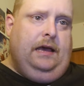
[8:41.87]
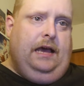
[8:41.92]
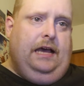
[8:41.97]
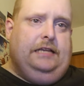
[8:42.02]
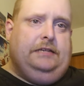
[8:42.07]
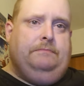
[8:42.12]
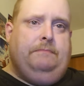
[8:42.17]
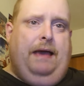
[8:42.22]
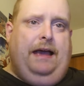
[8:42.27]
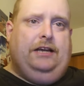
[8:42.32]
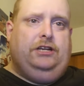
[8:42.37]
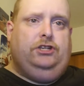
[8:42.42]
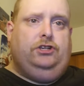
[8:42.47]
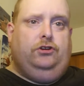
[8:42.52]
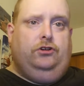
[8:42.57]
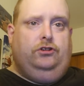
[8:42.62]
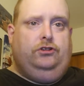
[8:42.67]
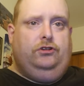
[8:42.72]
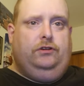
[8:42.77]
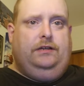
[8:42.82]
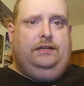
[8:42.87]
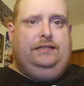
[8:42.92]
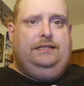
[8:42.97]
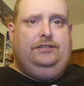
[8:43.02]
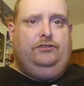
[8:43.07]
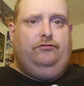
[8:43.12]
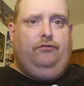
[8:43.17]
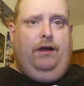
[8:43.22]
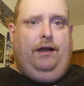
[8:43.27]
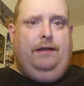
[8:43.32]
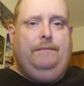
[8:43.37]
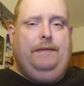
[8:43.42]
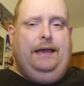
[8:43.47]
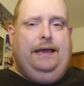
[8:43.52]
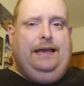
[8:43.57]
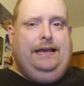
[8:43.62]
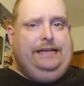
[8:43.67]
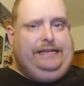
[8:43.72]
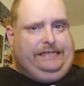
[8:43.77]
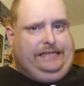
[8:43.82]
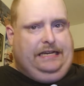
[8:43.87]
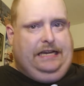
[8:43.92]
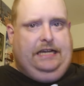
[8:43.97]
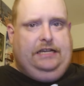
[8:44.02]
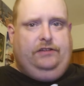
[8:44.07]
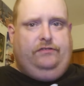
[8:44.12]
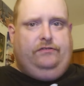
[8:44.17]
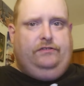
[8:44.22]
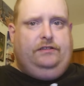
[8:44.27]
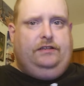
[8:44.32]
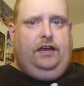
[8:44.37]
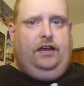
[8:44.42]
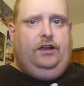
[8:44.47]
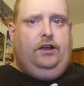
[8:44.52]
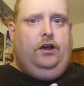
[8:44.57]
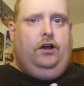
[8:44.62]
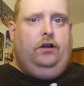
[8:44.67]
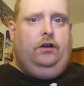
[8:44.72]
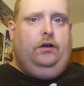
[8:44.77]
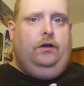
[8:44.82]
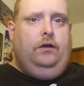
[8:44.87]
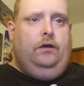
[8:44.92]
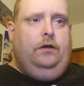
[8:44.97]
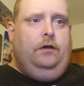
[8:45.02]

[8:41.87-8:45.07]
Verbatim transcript: as Max Scherzer can try to make his case for Cy Young